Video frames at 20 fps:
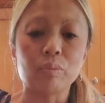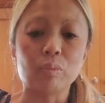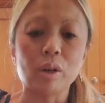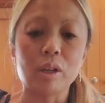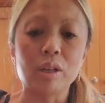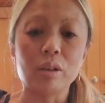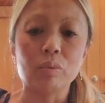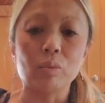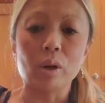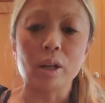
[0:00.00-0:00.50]

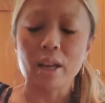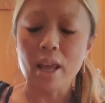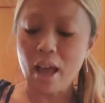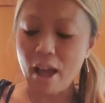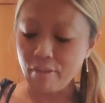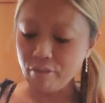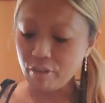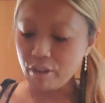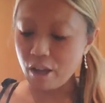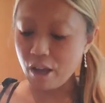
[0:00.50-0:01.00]
1
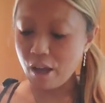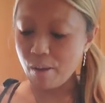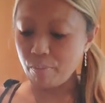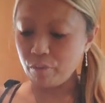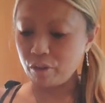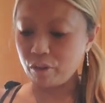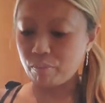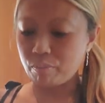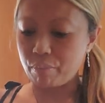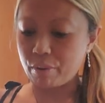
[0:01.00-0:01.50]
1/2
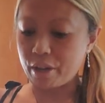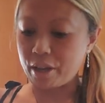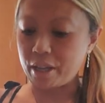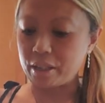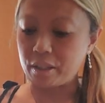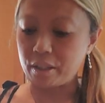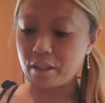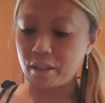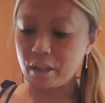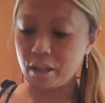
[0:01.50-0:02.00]
cups,
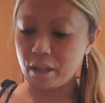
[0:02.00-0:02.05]
but